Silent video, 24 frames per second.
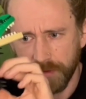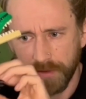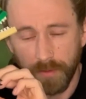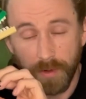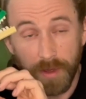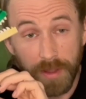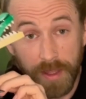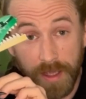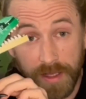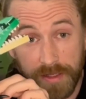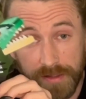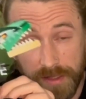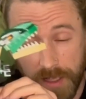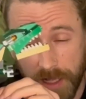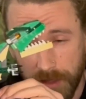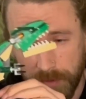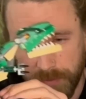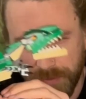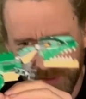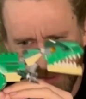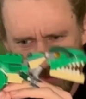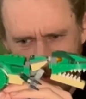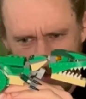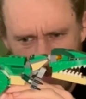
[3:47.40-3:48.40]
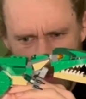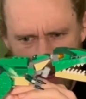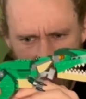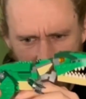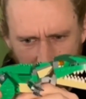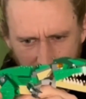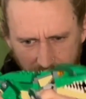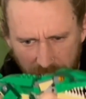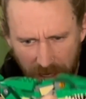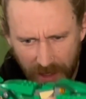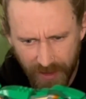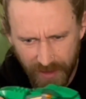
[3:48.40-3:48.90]
way that's to help it
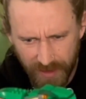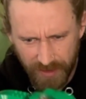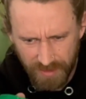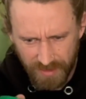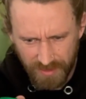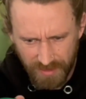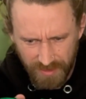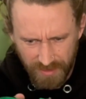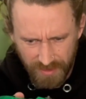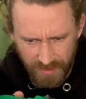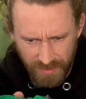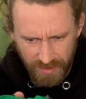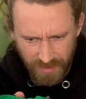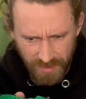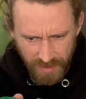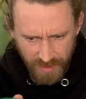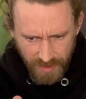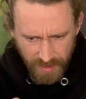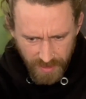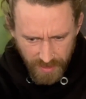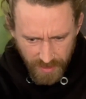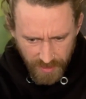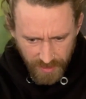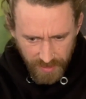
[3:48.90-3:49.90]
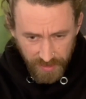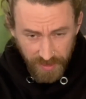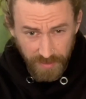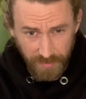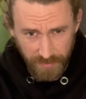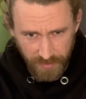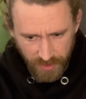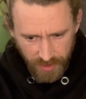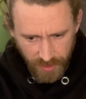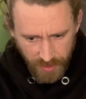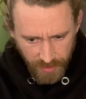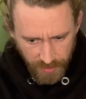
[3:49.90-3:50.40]
stand better, because
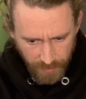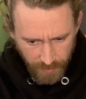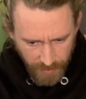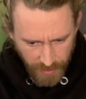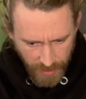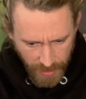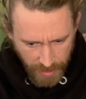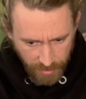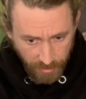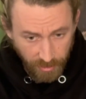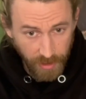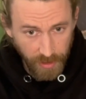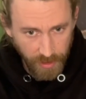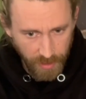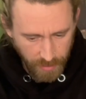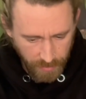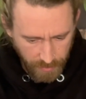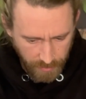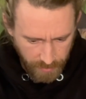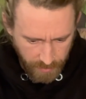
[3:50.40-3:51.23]
I'm struggling with that right now.